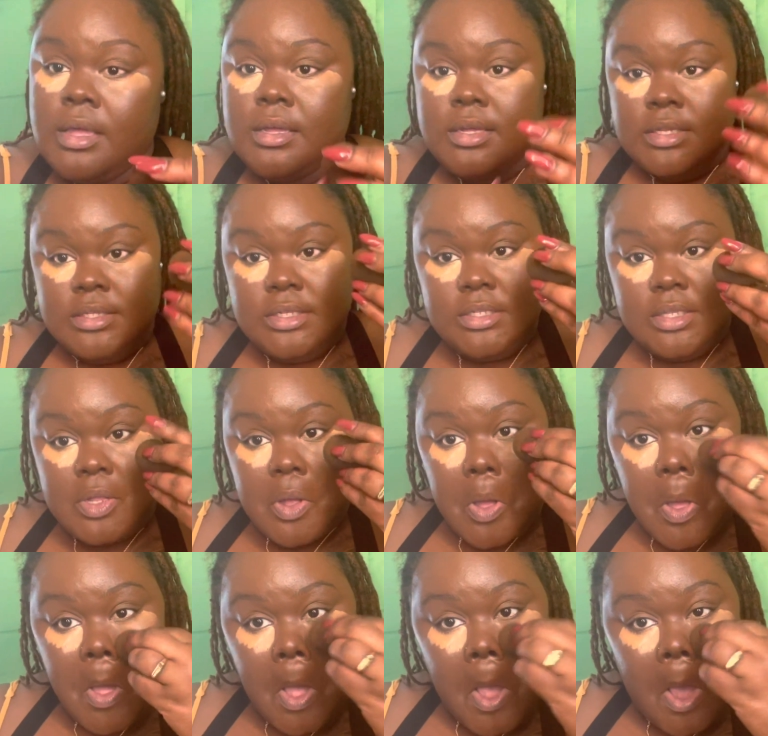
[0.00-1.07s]
Because this
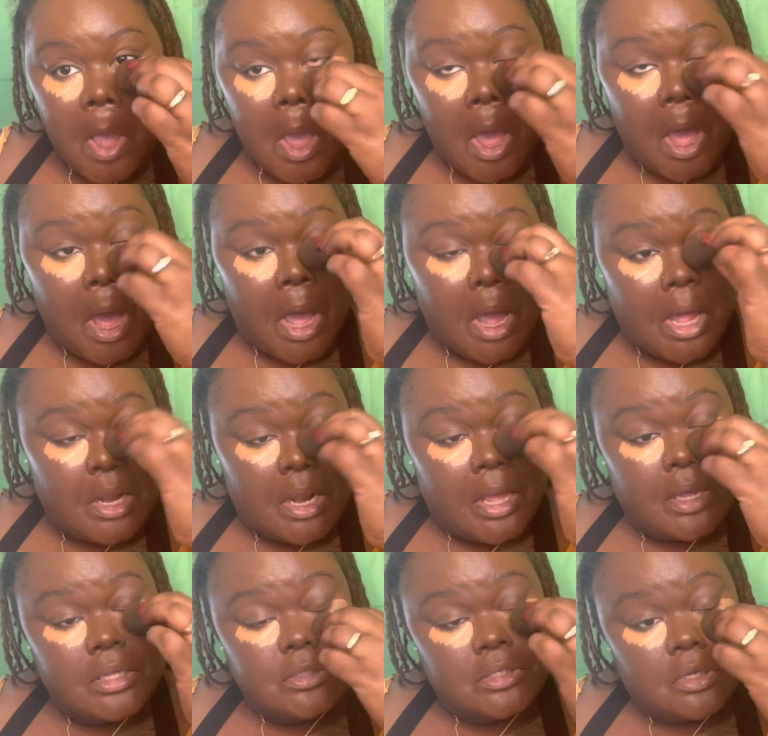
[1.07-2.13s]
little
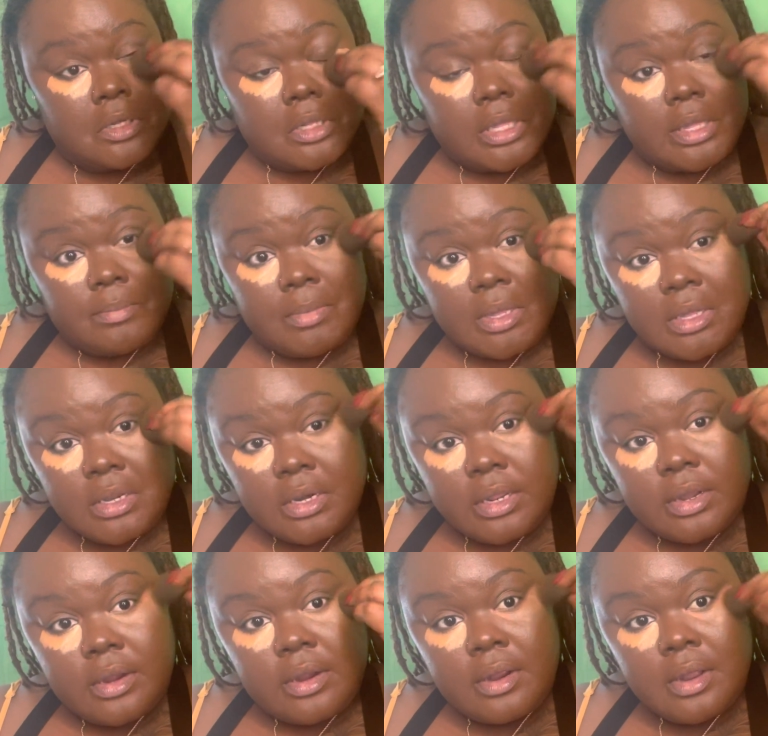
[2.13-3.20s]
highlight is going to get me in
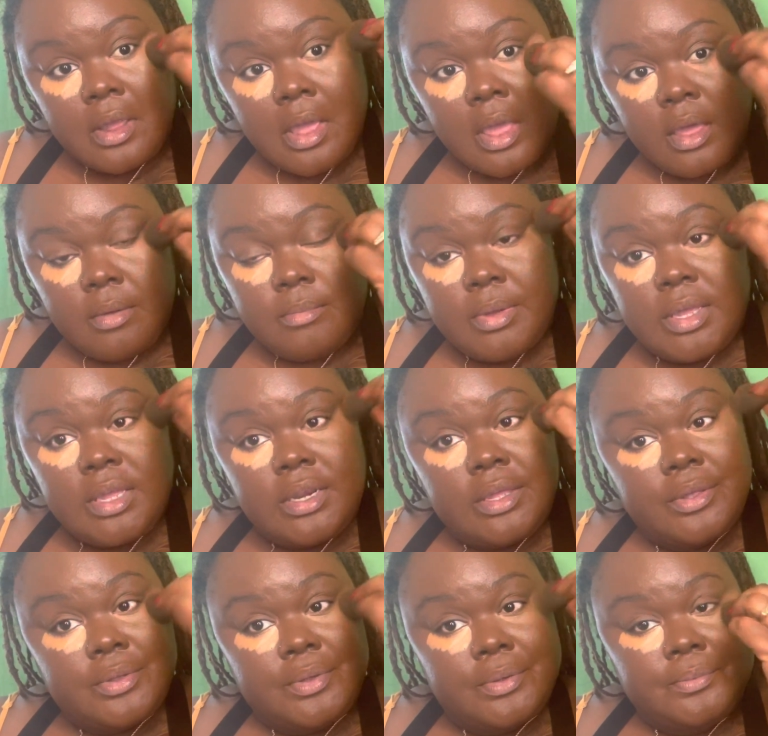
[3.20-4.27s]
there. But
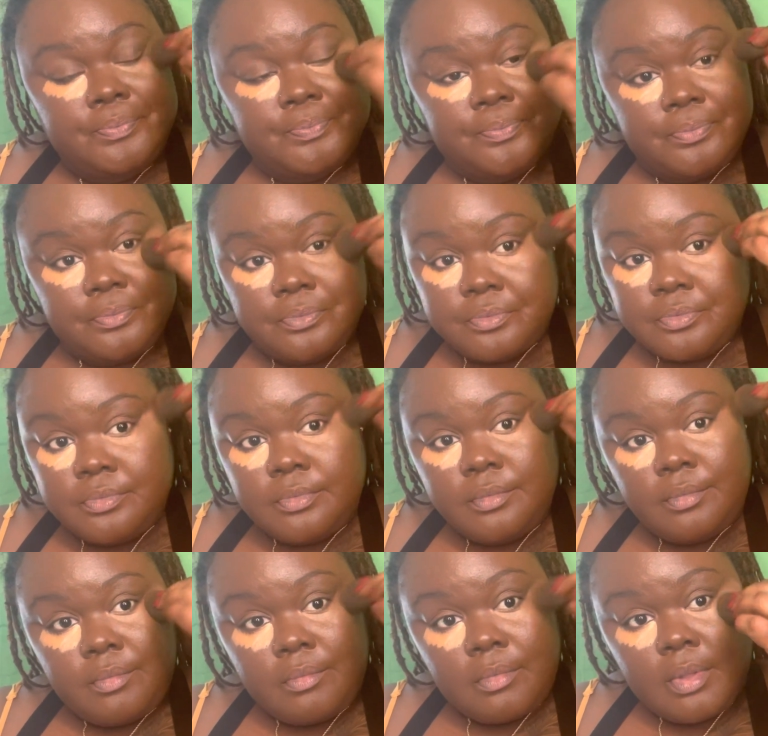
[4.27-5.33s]
anywho,
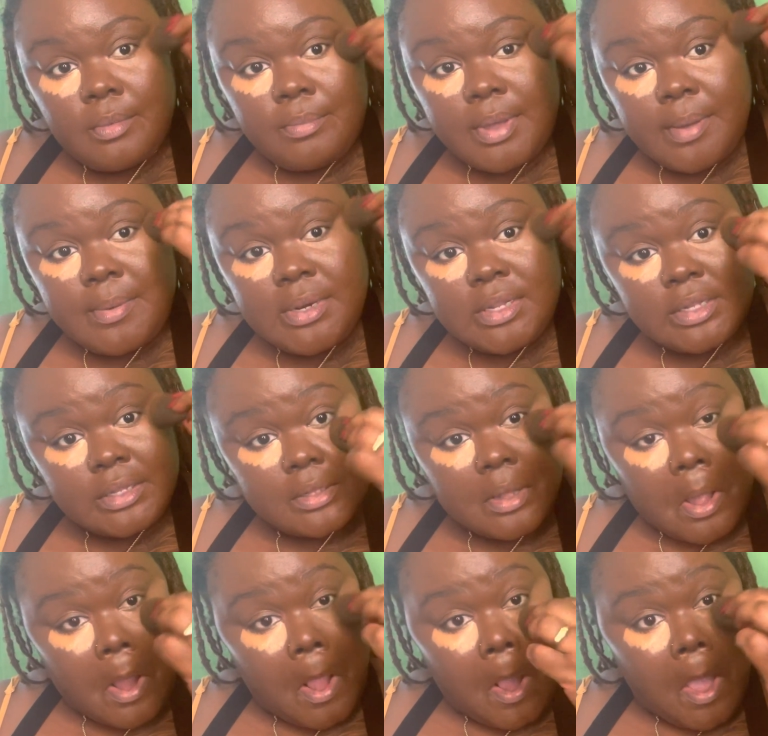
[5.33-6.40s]
baby,
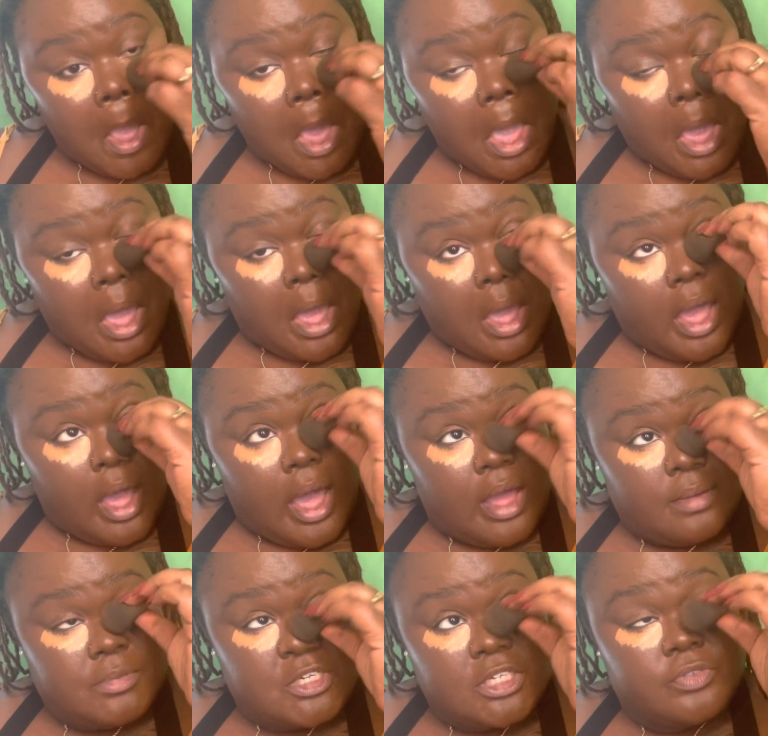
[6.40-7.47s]
look,
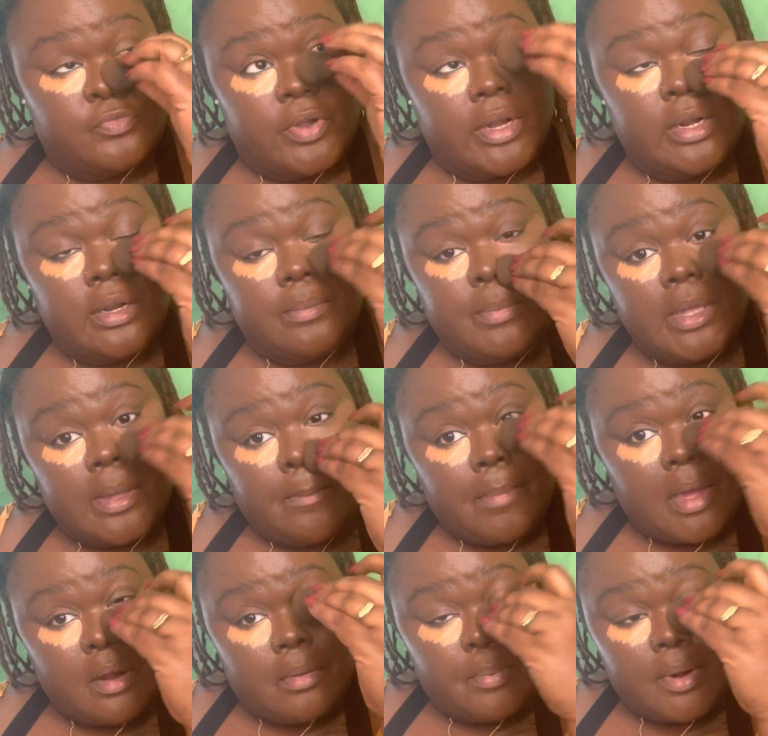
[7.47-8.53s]
I'm just ready to be a
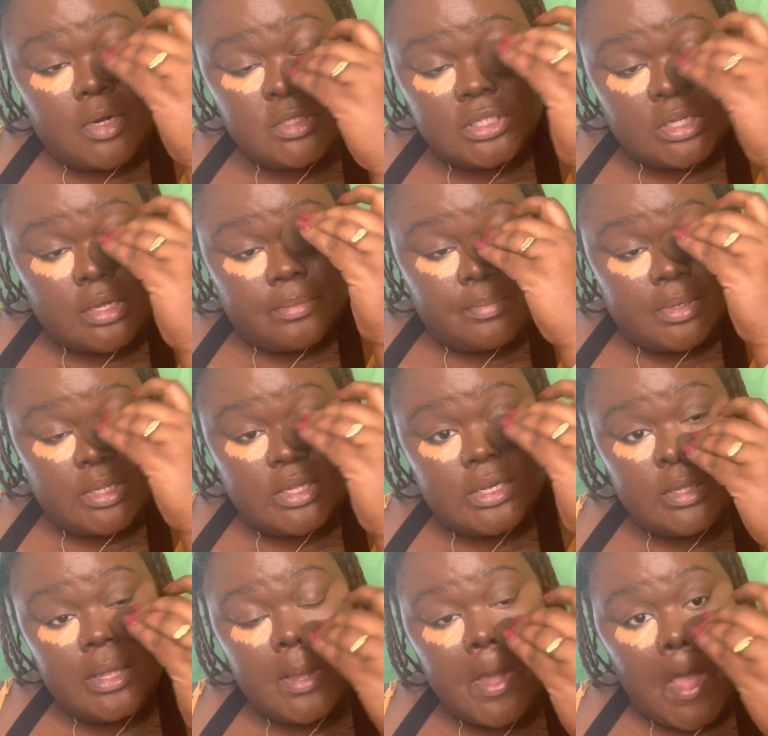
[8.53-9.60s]
better person
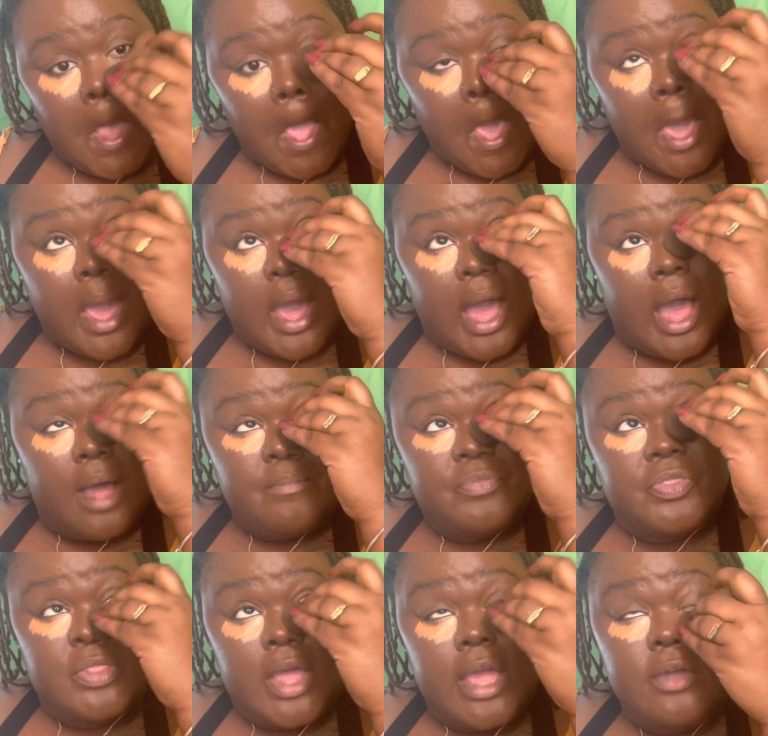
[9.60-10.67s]
completely.
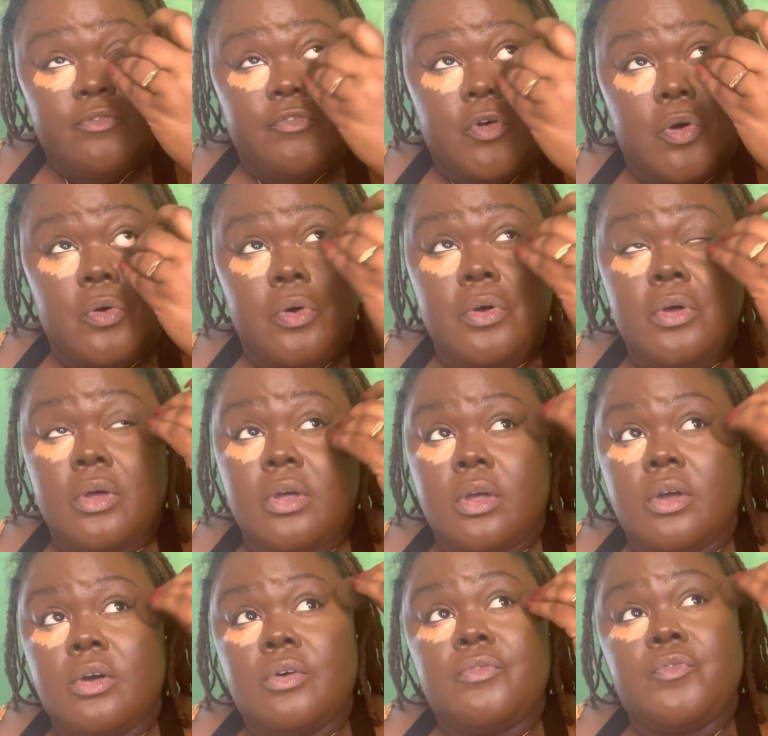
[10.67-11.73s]
I'm thankful
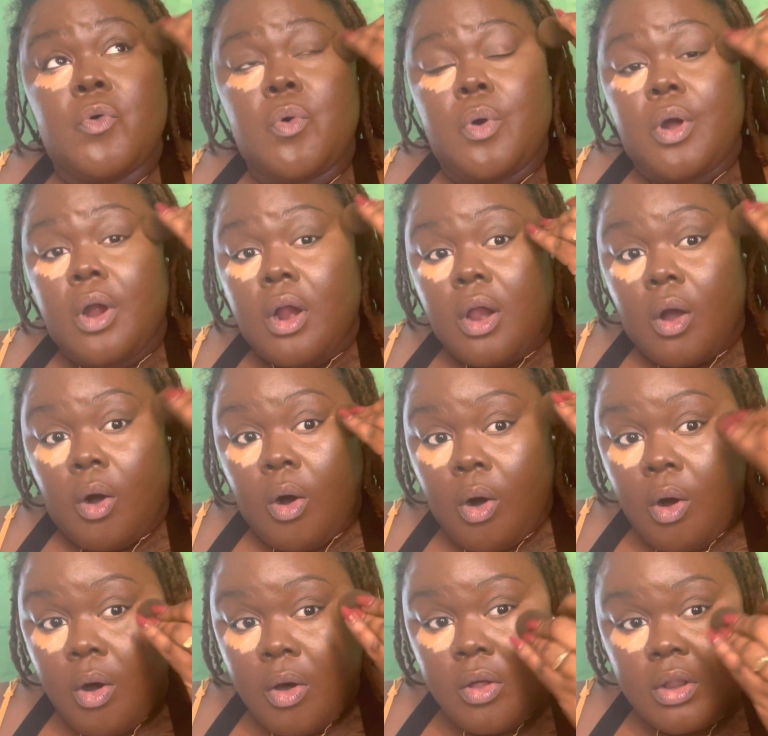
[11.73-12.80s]
for
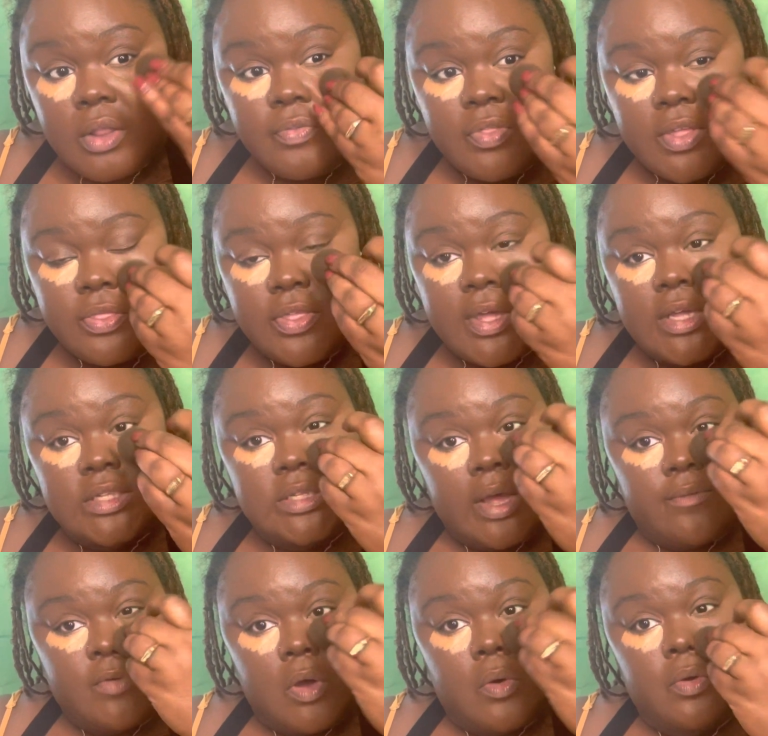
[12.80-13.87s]
all of the things
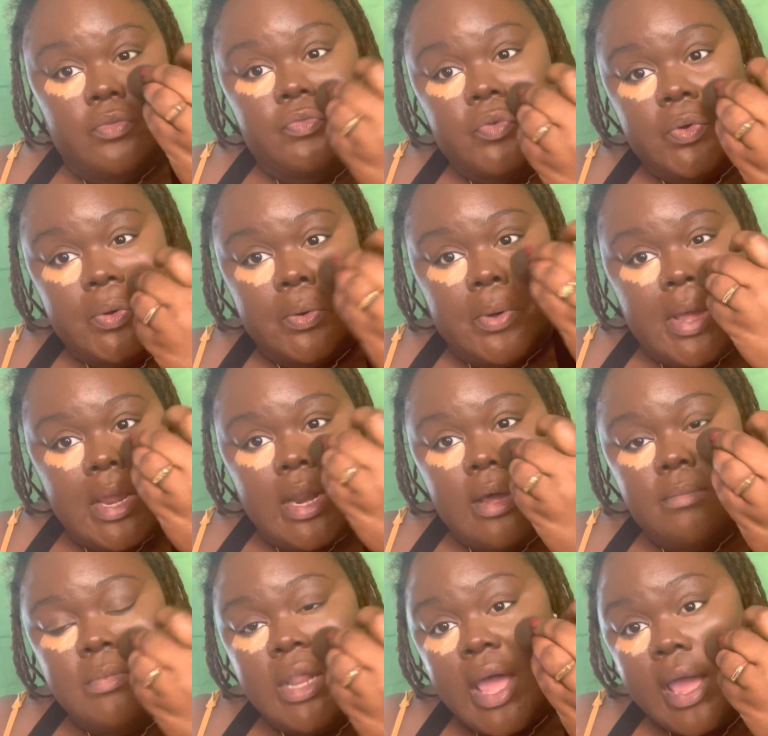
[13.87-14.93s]
I've gone through. And
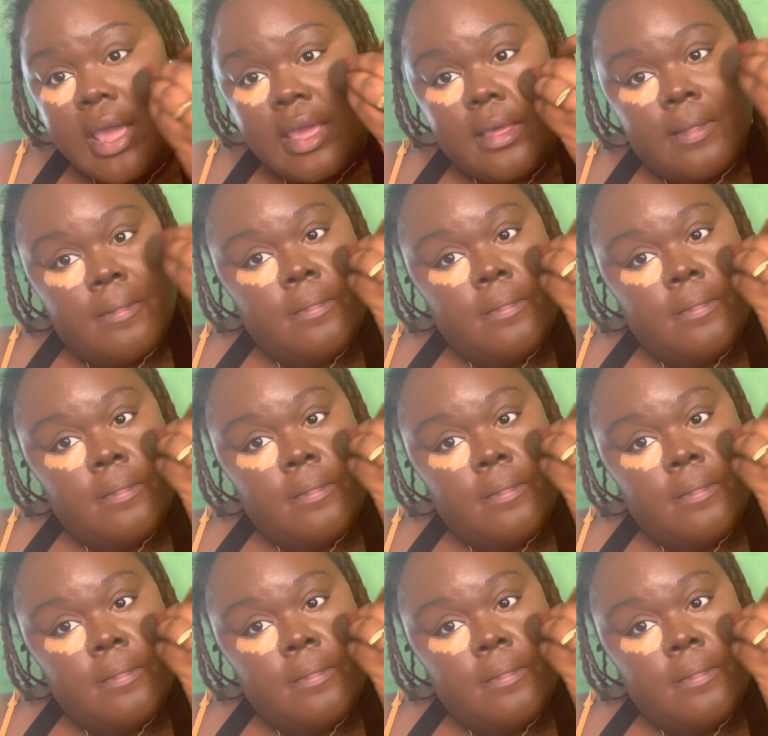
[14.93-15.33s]
I'm like,